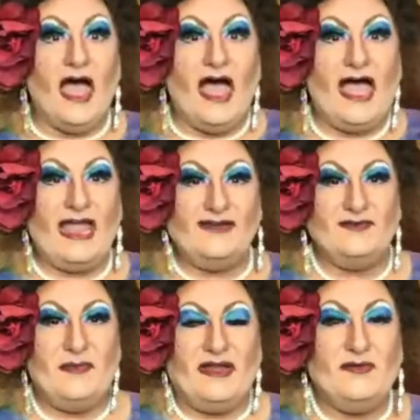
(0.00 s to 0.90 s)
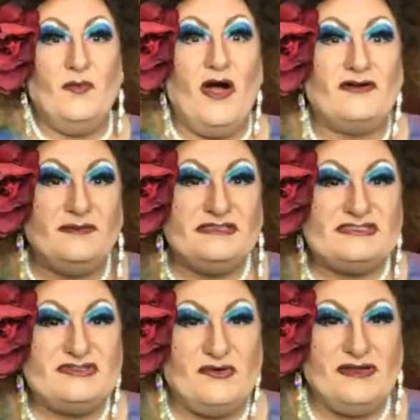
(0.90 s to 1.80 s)
Hi, everybody. Welcome to
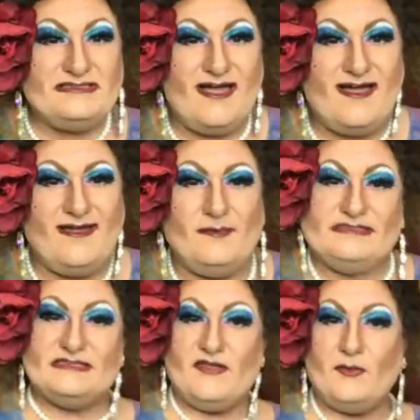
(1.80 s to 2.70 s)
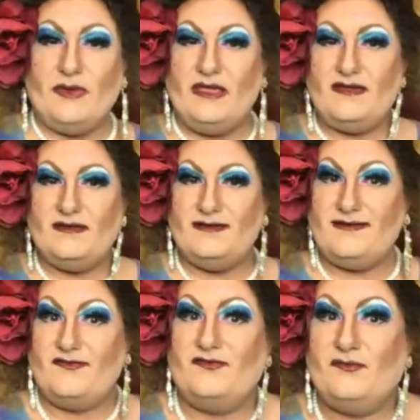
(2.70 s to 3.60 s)
Story Time. It's another week,
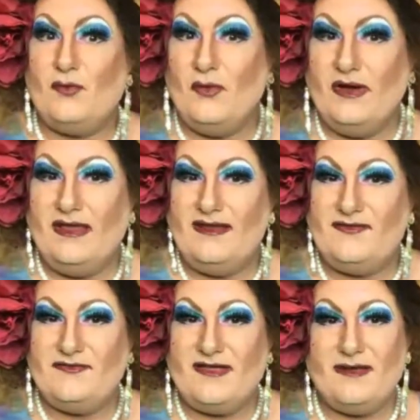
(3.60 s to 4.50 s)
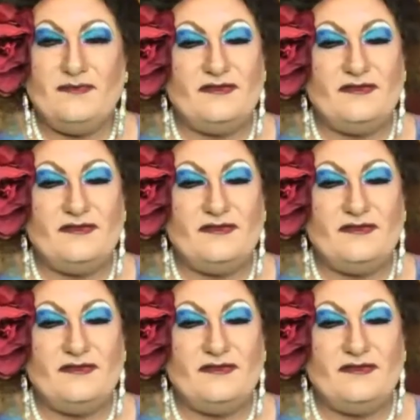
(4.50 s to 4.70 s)
another story, another time